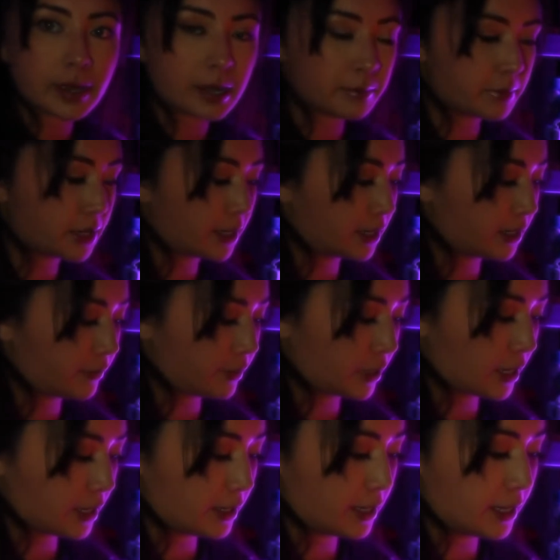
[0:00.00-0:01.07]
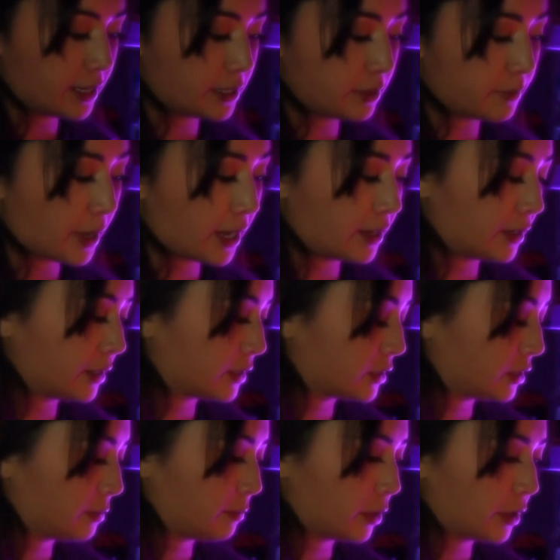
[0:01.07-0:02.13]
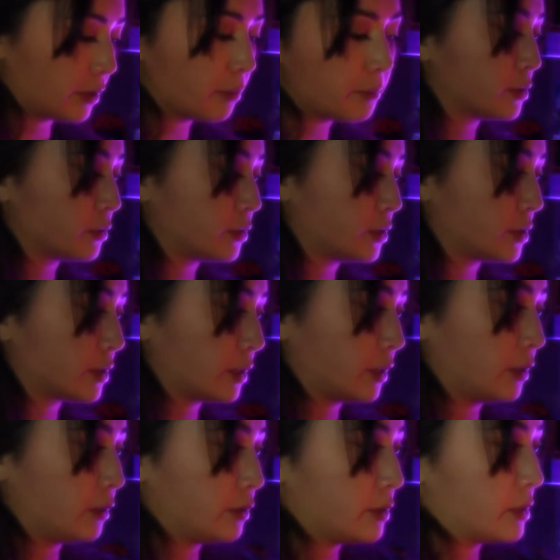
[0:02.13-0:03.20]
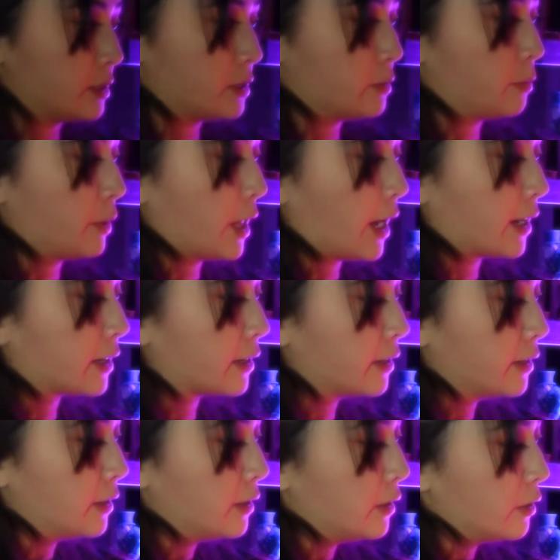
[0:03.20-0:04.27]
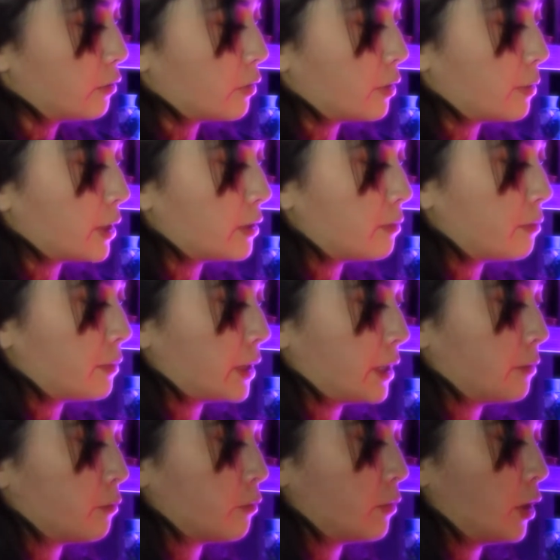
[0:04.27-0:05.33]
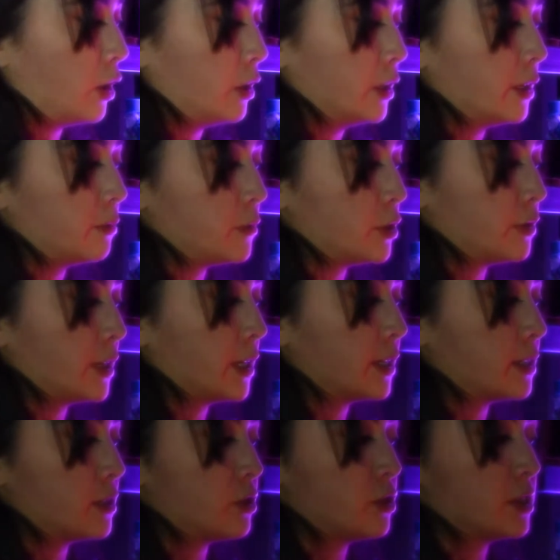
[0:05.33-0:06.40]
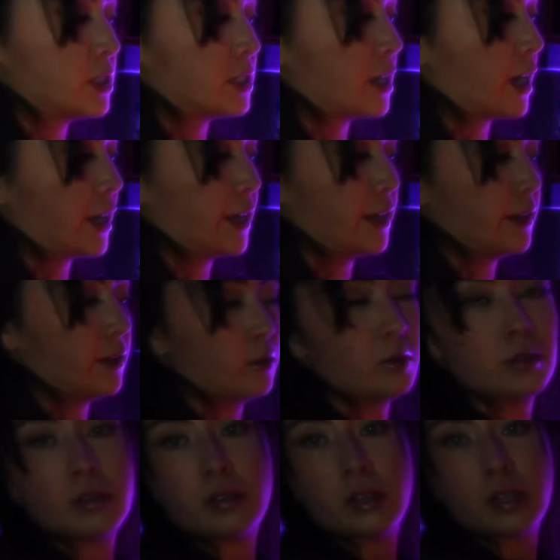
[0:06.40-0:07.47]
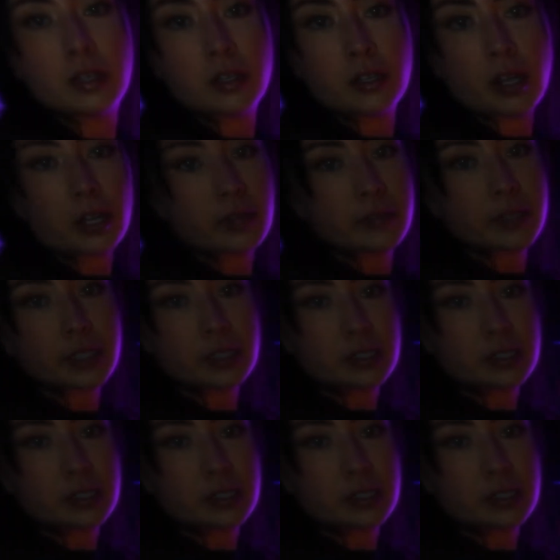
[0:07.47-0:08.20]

I might even end up adding it to the bottom, so I'm just going to use this black ribbon, but all I'm doing is just tying, not even a